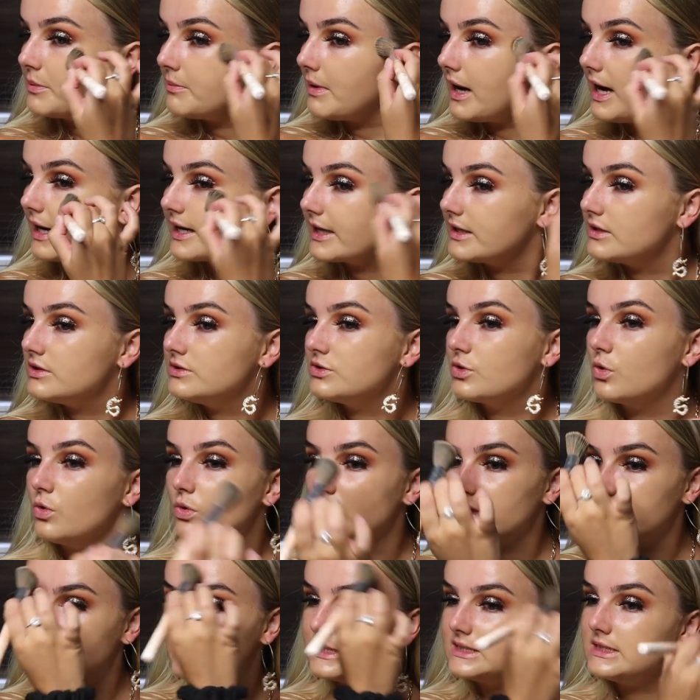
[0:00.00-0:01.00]
but I can
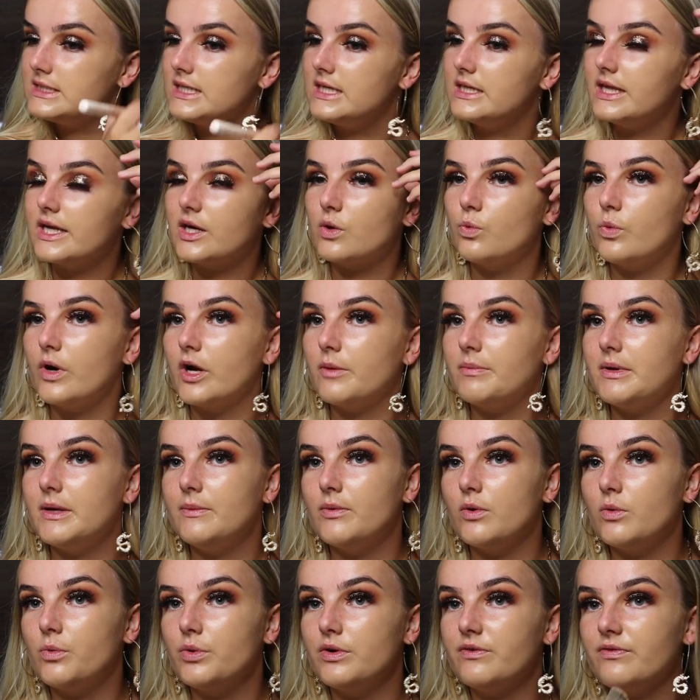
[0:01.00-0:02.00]
totally see like where
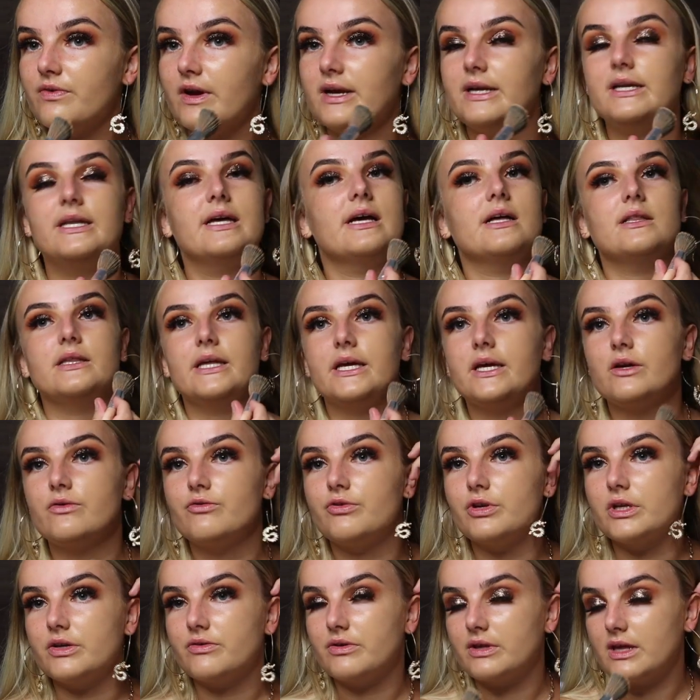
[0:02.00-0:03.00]
people would find it like
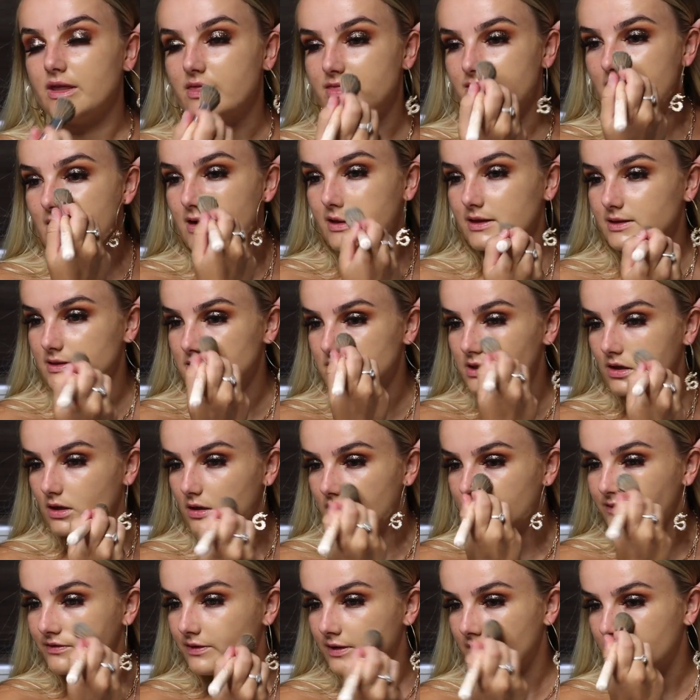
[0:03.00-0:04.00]
really thick and
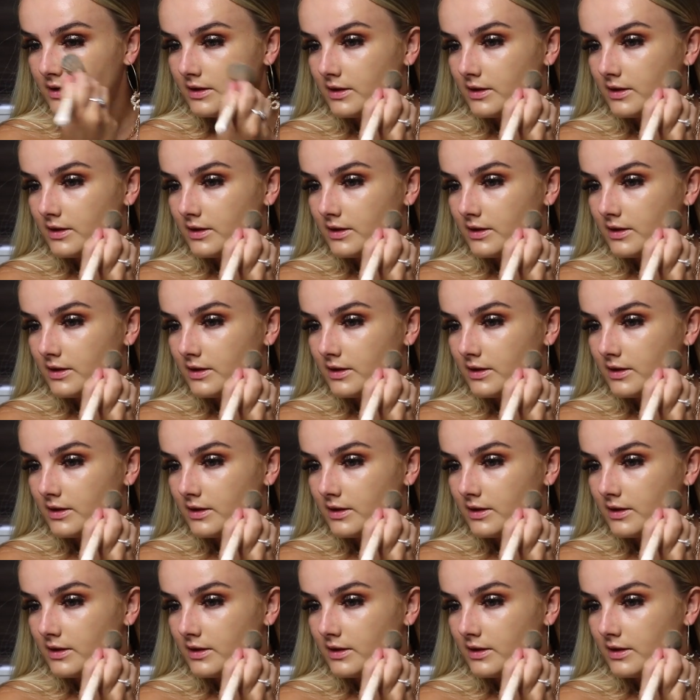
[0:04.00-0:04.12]
stuff,